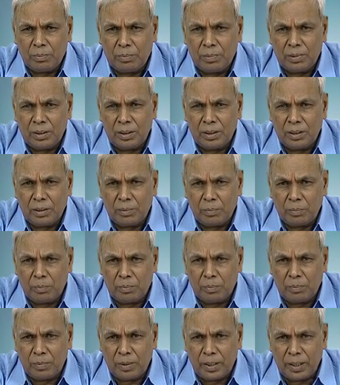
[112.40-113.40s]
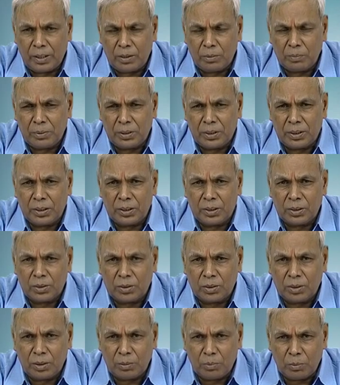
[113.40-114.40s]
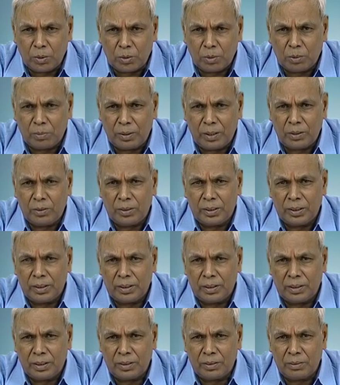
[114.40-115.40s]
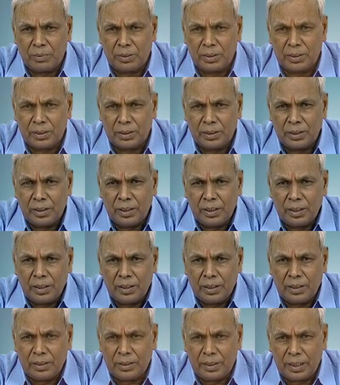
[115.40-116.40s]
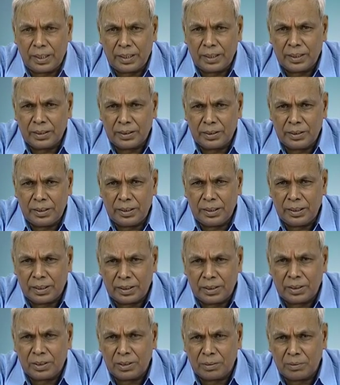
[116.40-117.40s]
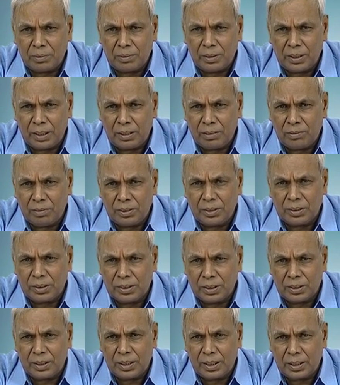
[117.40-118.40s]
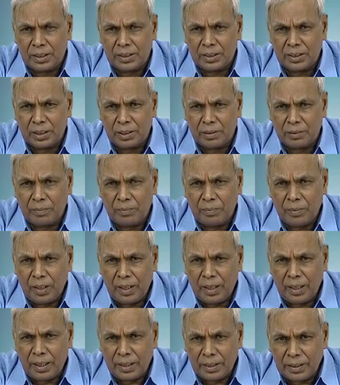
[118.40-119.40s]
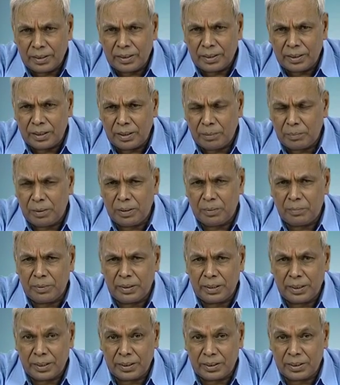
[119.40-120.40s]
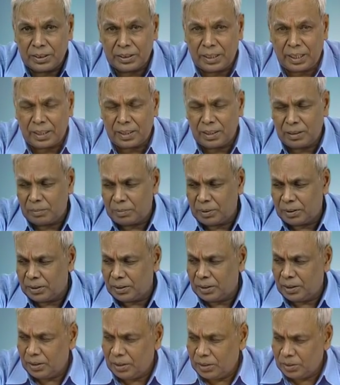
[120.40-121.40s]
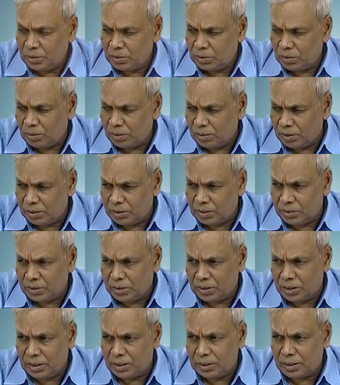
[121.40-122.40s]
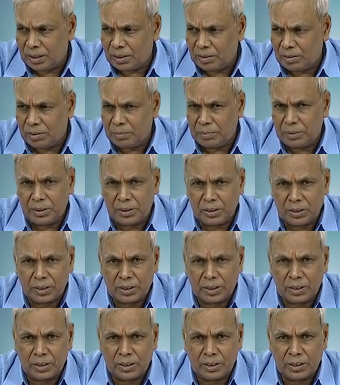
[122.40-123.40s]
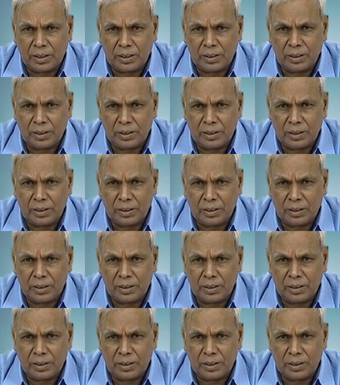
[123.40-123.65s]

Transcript: uh, aromatics to the more value-added aromatics and that has these are the some of the advances that has thing. Another development has the Cyclar. So all those things that will be discussing